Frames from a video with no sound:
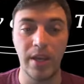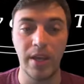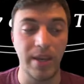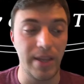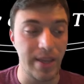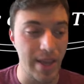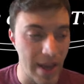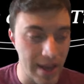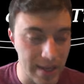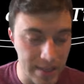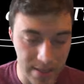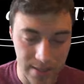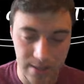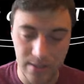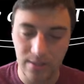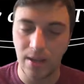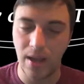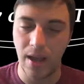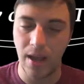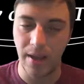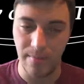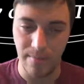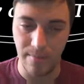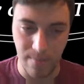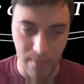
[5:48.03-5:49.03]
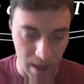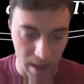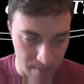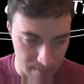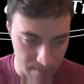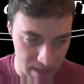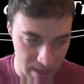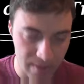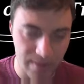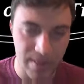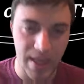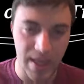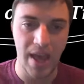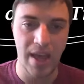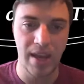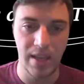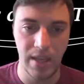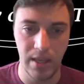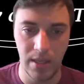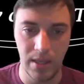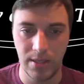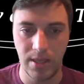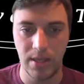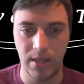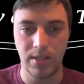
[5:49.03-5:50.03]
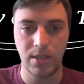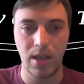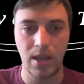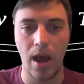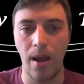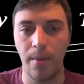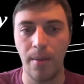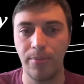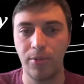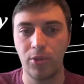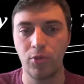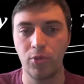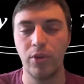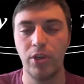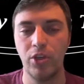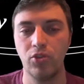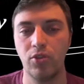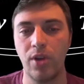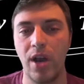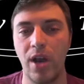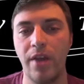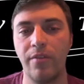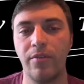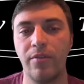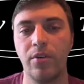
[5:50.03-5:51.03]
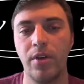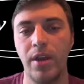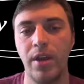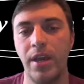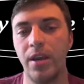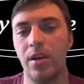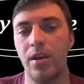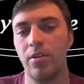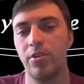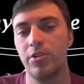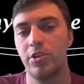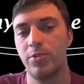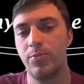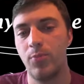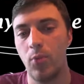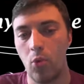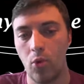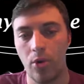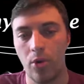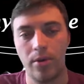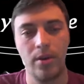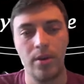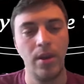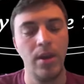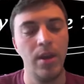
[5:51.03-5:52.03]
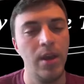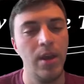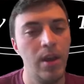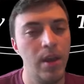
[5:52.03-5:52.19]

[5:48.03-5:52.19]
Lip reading: And yes, I mean that. He's a top three driver in our sport.